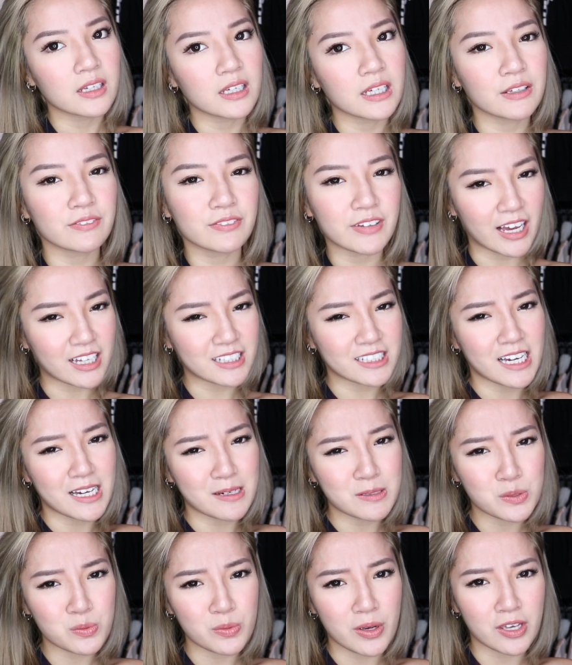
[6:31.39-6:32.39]
If there are
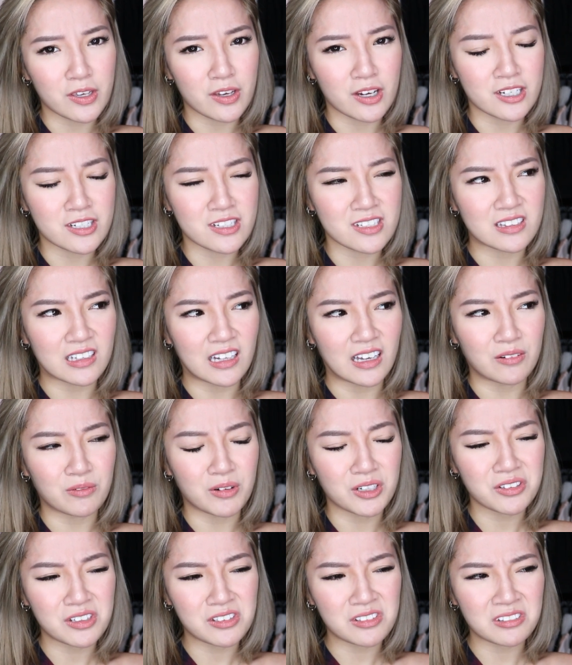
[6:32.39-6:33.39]
times where you're just like,
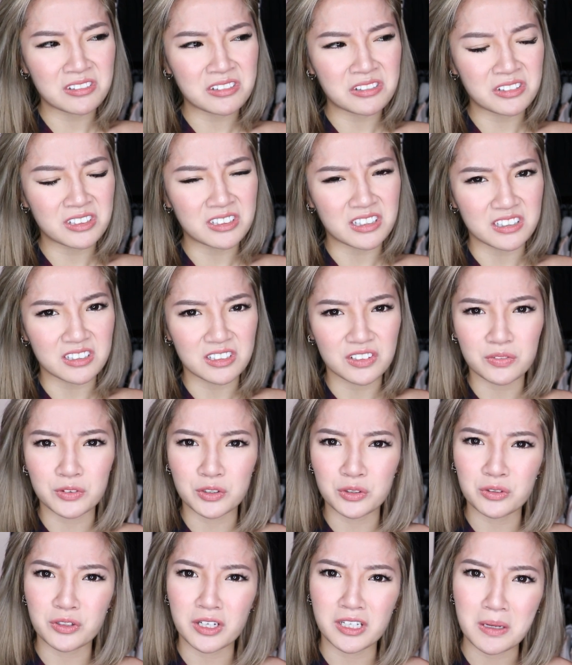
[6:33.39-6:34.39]
why do I look so dark in this
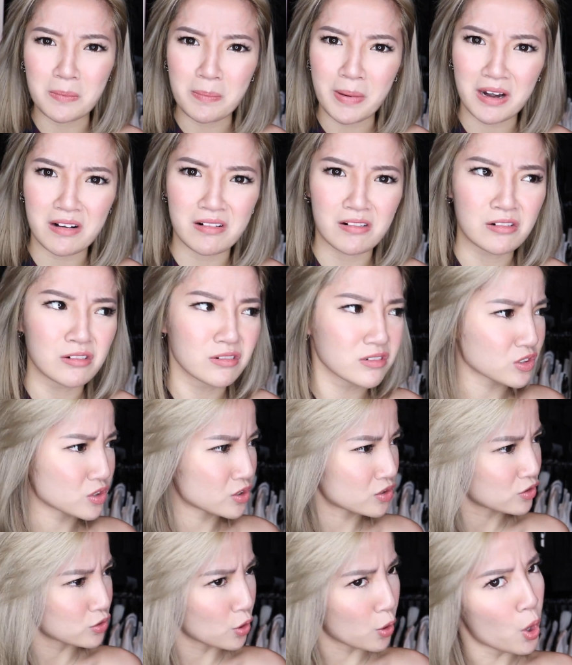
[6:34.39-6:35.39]
photo and the background looks
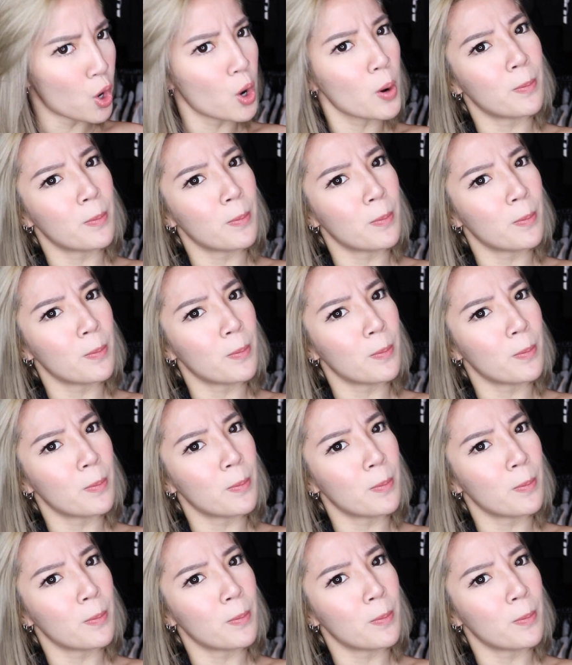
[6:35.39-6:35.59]
so